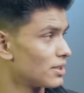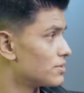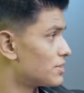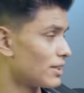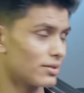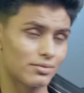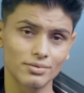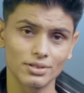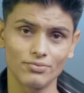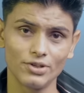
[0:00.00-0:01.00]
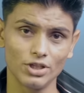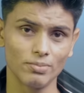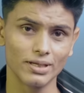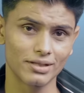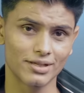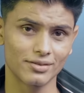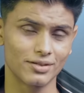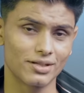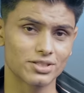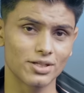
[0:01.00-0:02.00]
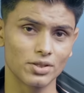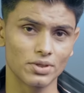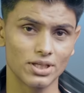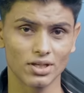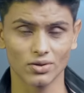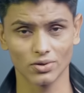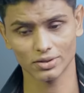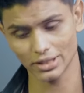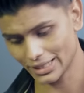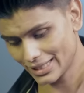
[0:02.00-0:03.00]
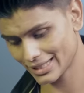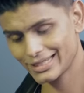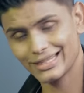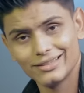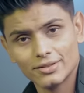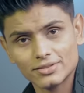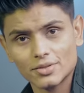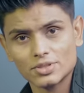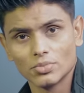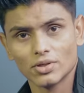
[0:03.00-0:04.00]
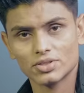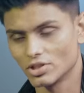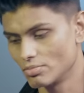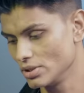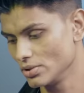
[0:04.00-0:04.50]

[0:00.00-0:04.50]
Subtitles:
you can check the video by clicking the index card over here or the link in the description box down